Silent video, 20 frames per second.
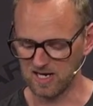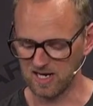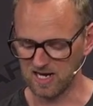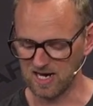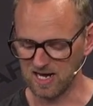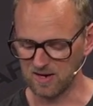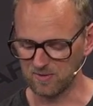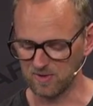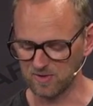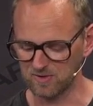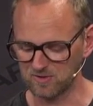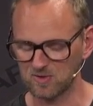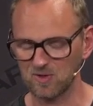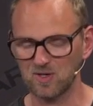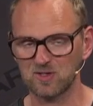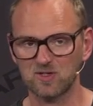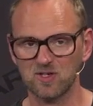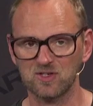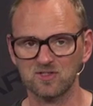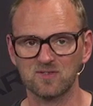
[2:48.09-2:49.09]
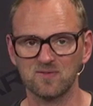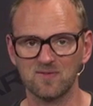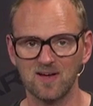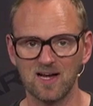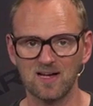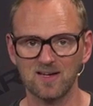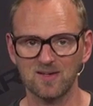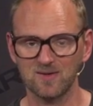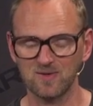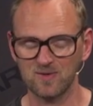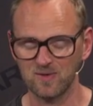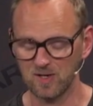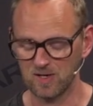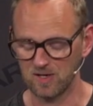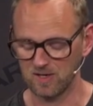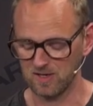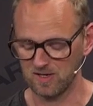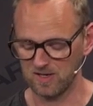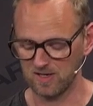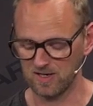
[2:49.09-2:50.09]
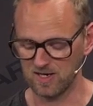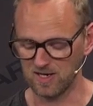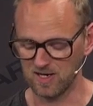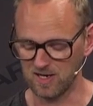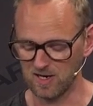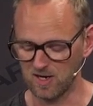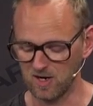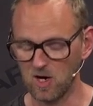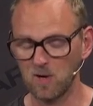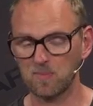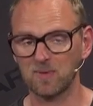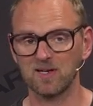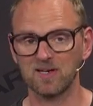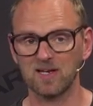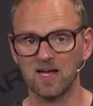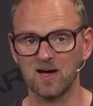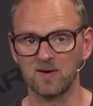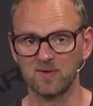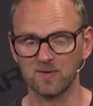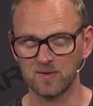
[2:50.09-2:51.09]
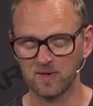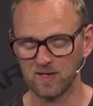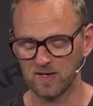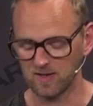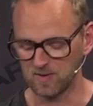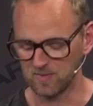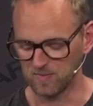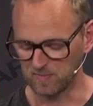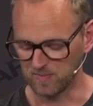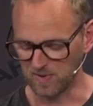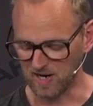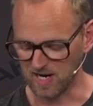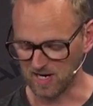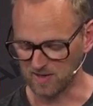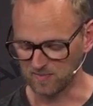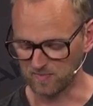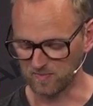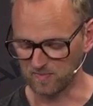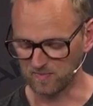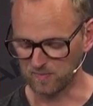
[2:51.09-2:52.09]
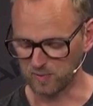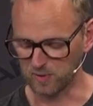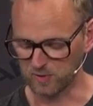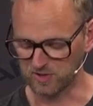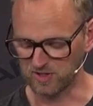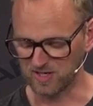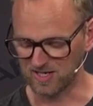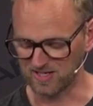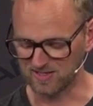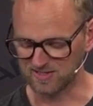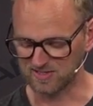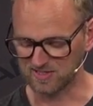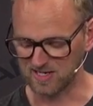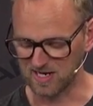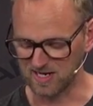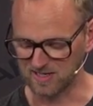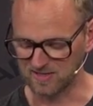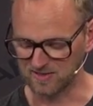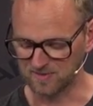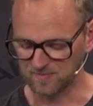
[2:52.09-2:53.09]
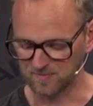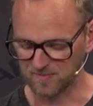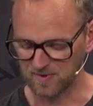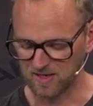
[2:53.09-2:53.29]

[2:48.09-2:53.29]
allow you to adjust the value up and down by pushing its side.